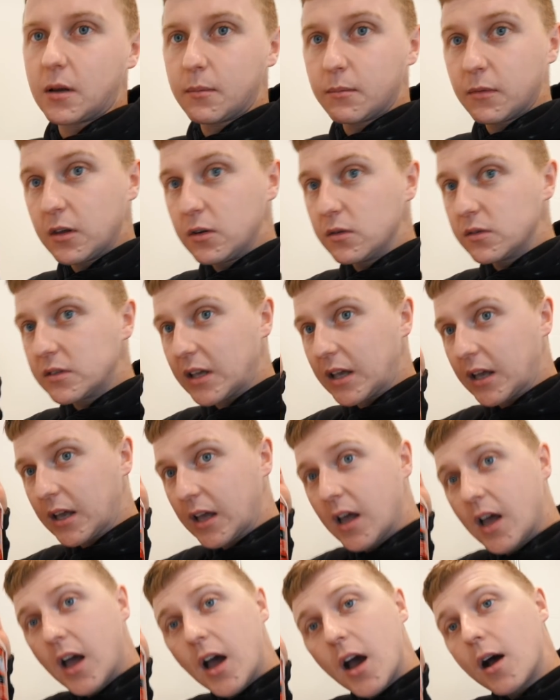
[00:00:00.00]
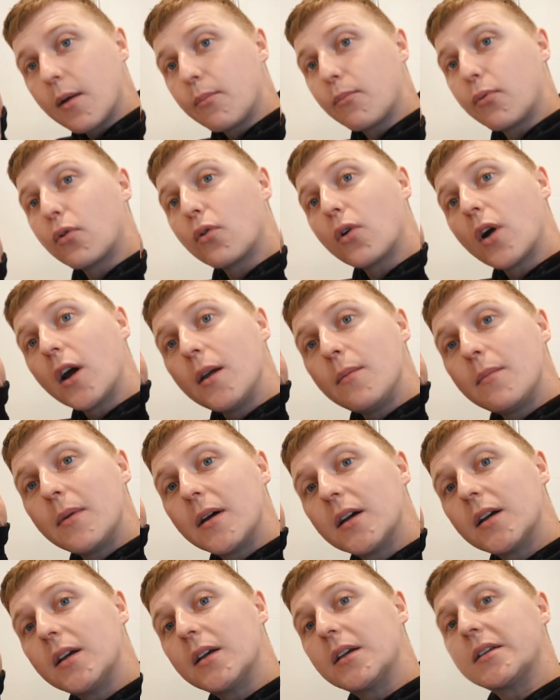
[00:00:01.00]
I'm using a
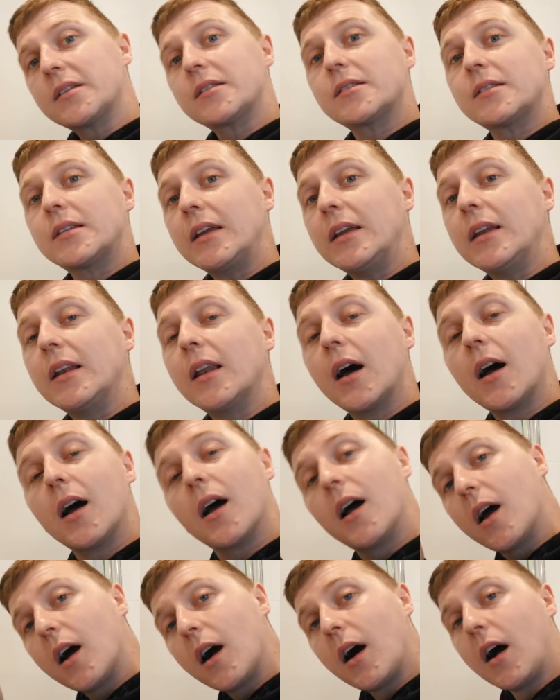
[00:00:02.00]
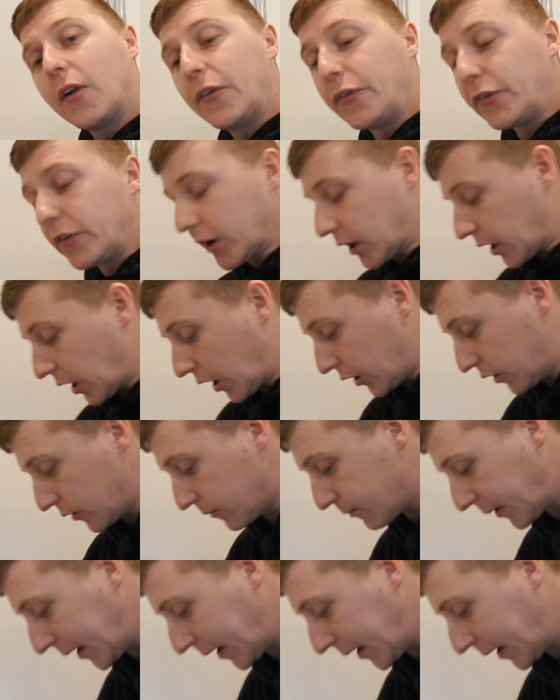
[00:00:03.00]
primer sealer undercoat